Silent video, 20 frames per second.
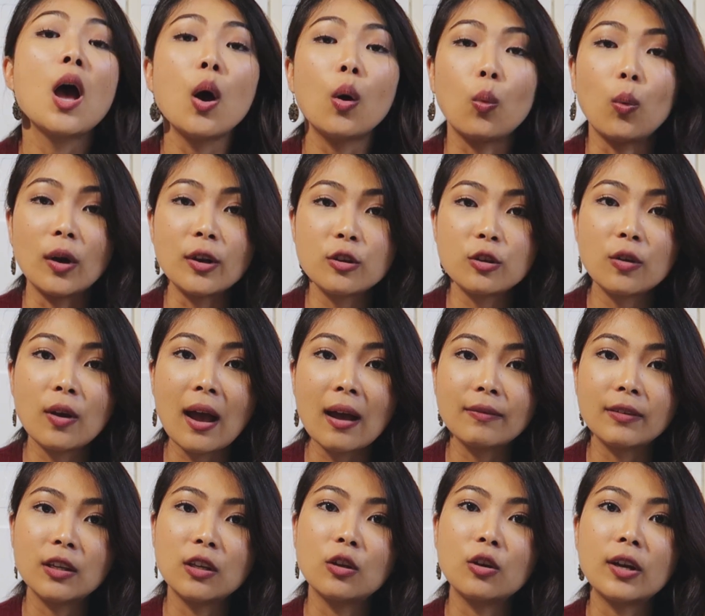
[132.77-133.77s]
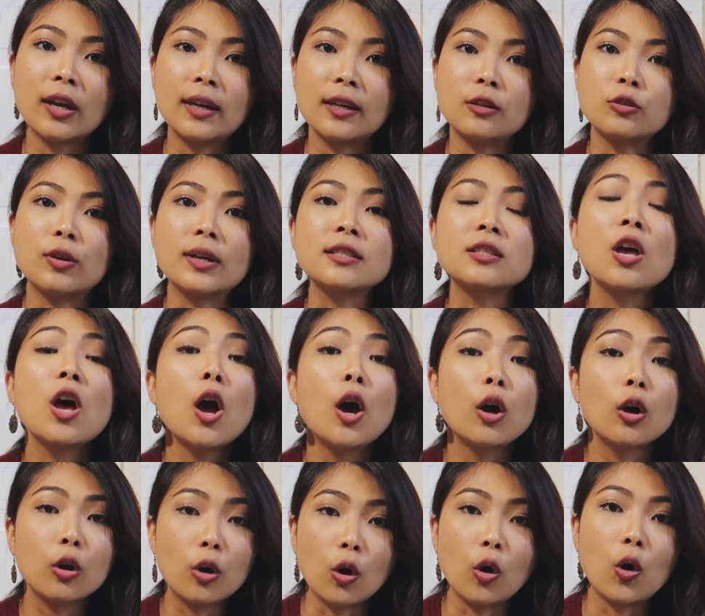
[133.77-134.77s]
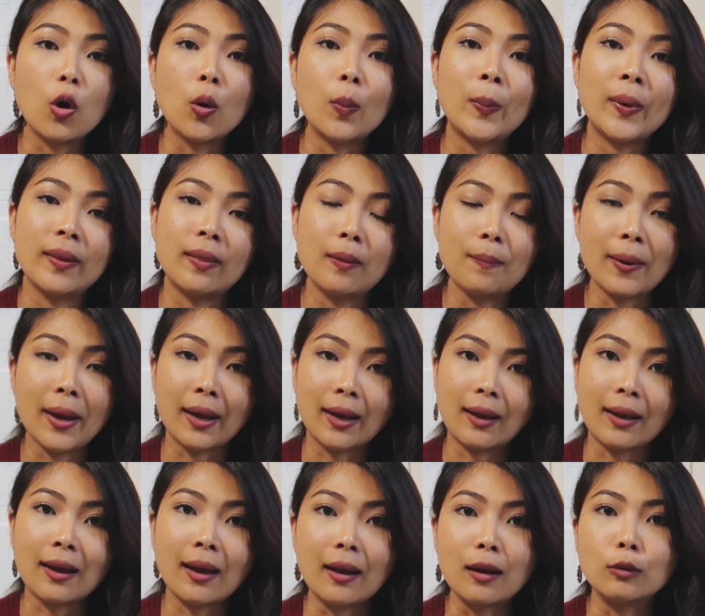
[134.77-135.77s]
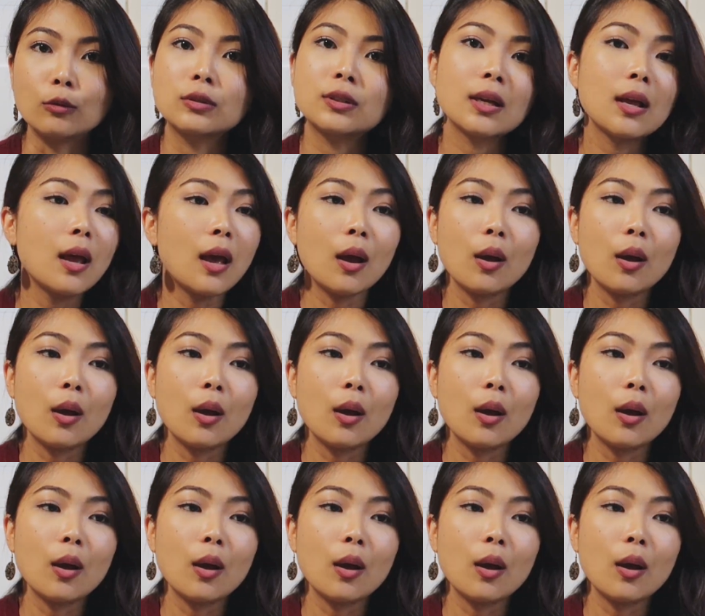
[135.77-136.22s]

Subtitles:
When you have the UK address, go open the bank account,